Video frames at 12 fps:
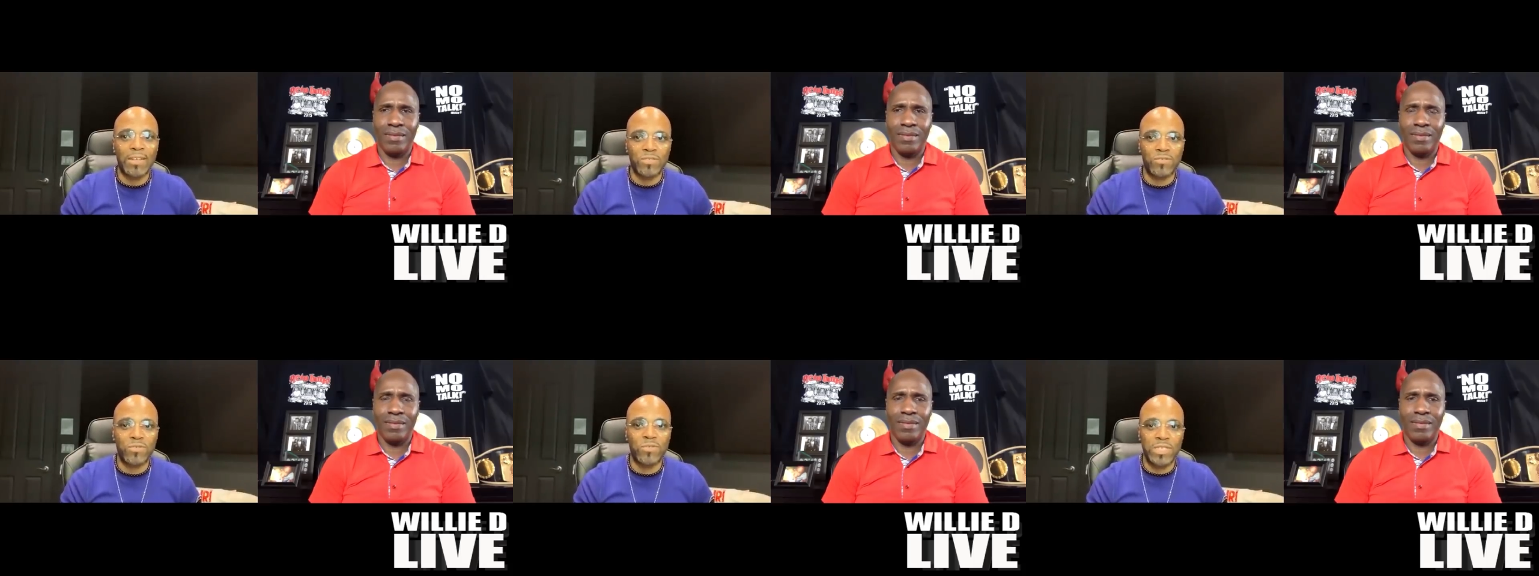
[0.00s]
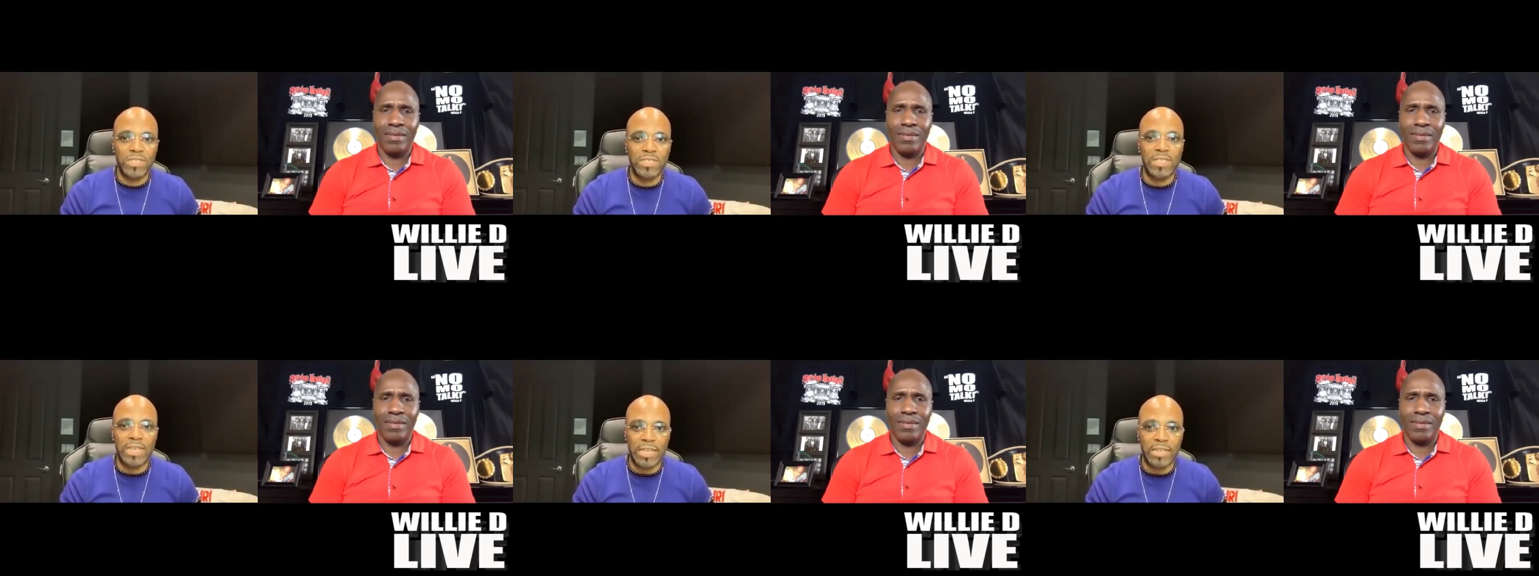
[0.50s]
Speaker 1: I truly
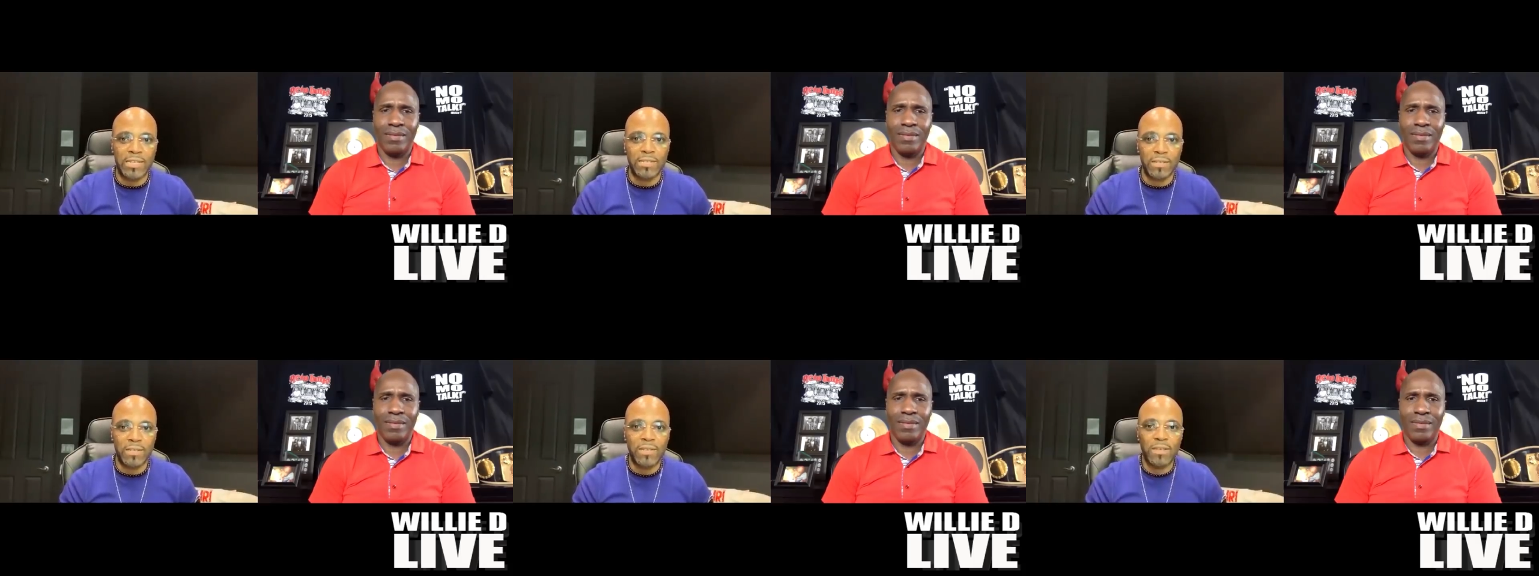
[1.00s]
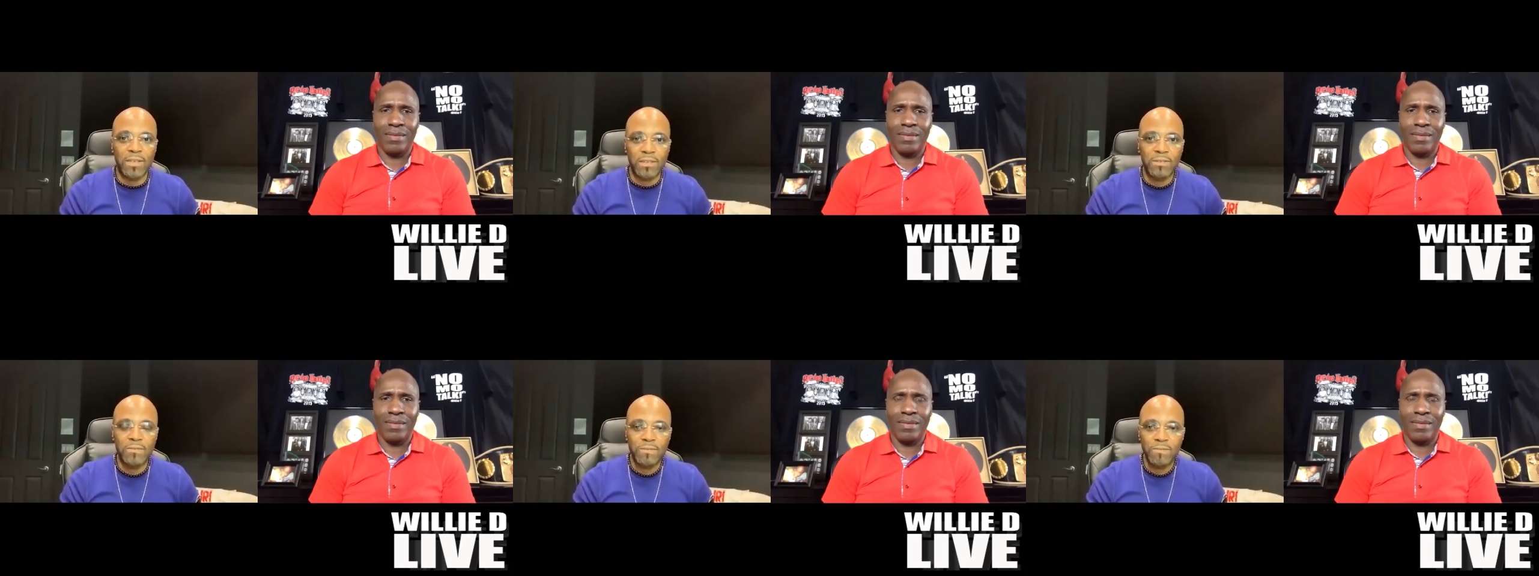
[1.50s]
seen
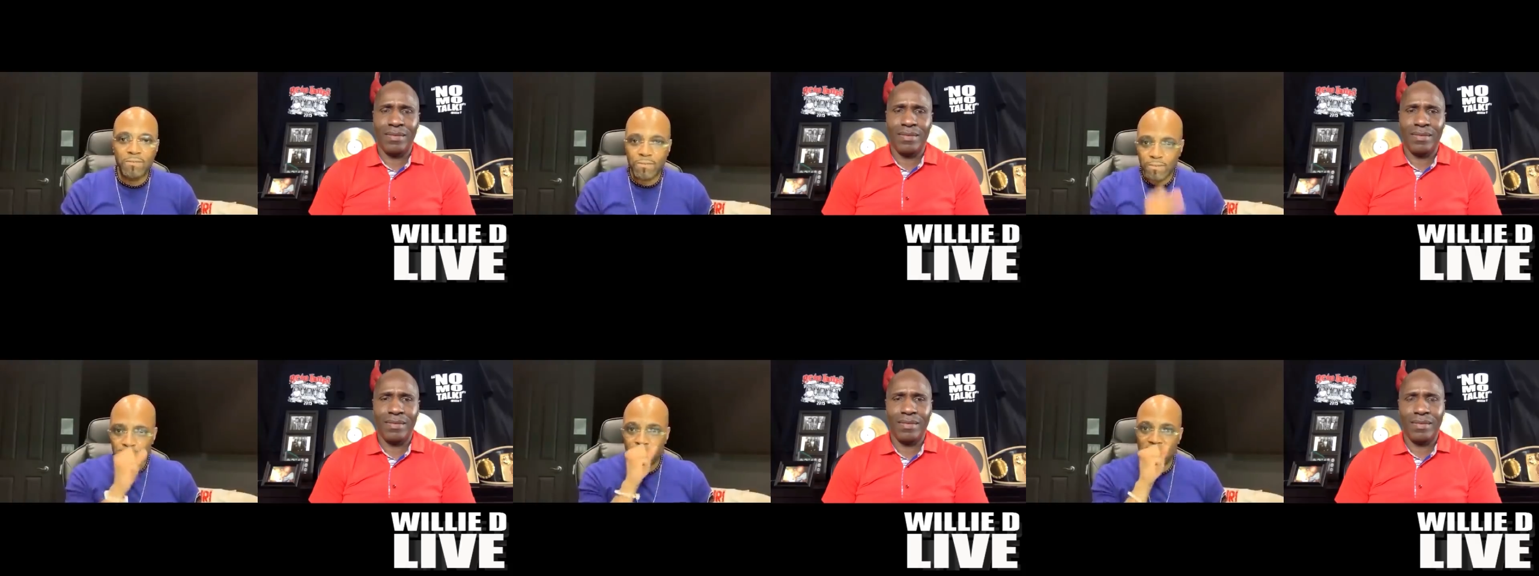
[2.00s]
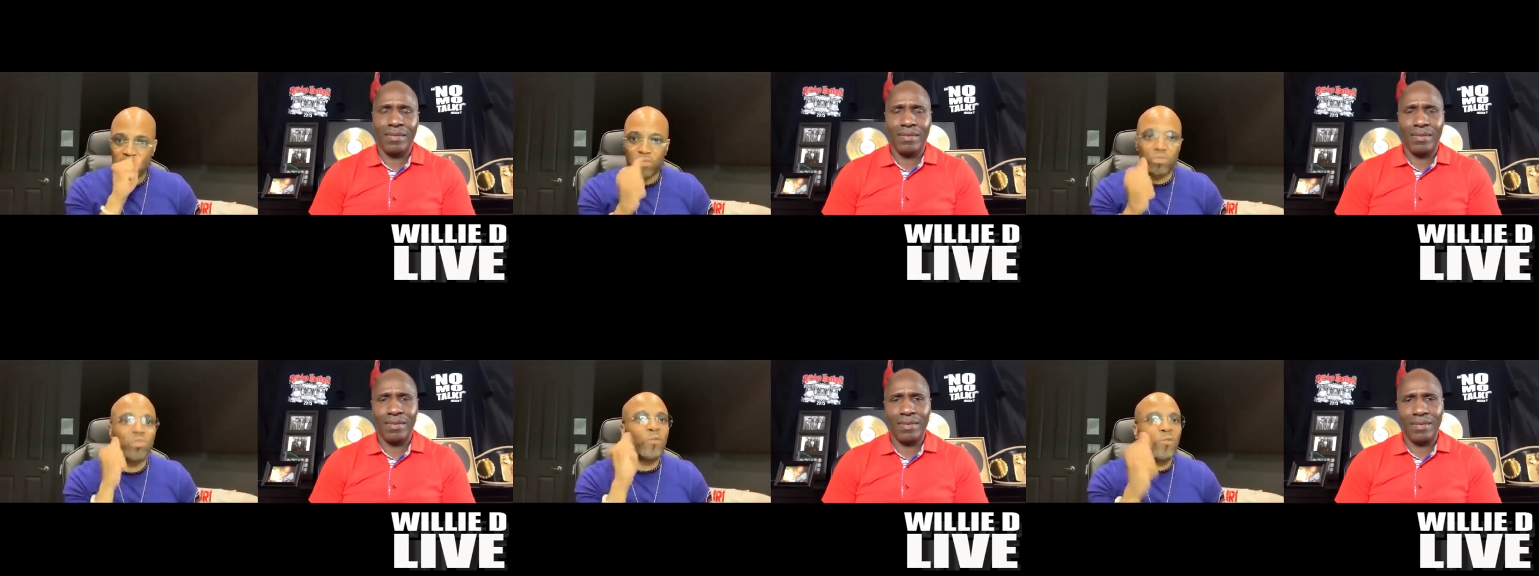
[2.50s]
the
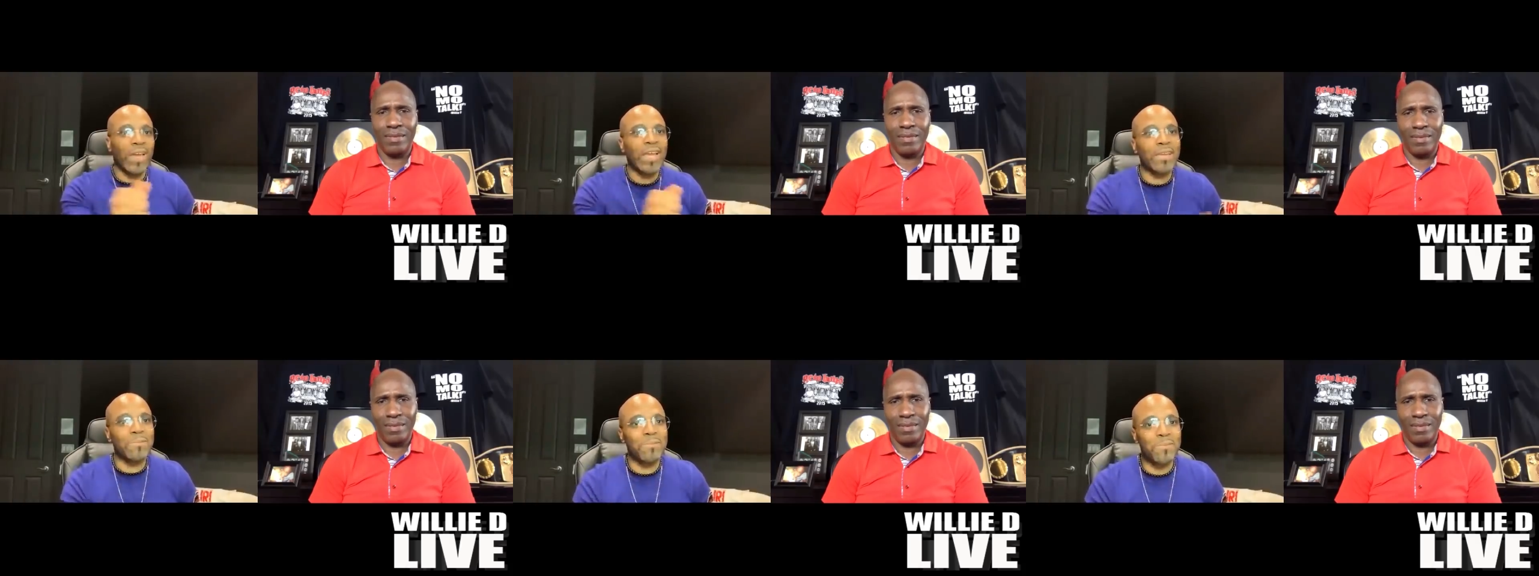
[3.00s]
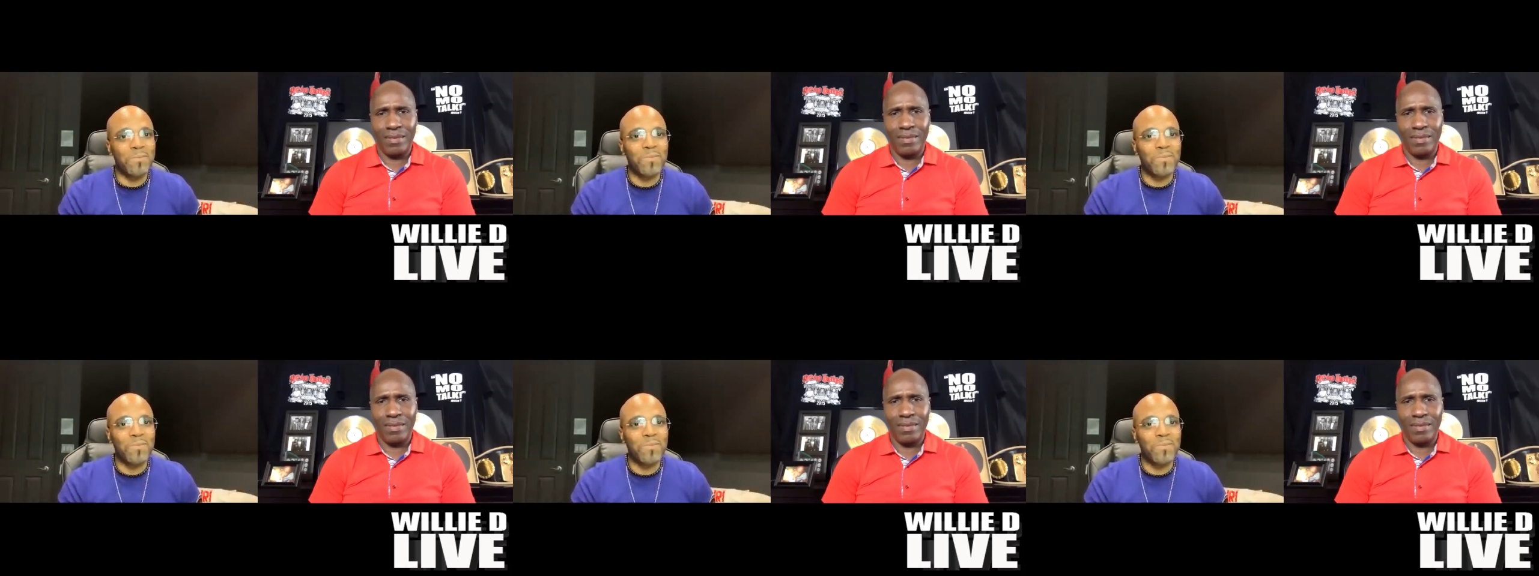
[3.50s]
true fame.